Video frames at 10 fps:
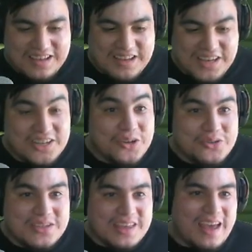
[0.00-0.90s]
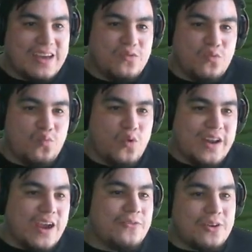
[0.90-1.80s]
he knows that
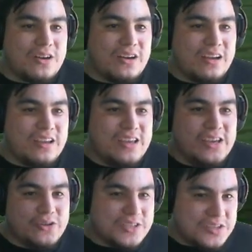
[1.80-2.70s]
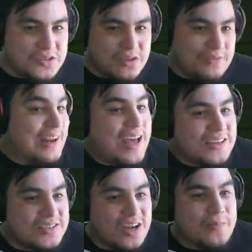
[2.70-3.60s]
whatever he goes into, if it
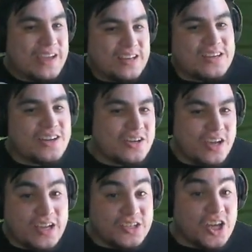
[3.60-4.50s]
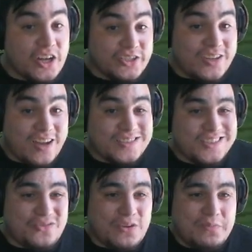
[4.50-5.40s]
has sub, it can dodge it can dodge
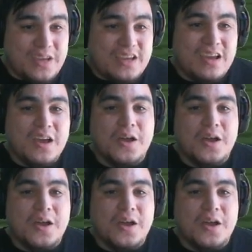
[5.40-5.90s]
toxics from me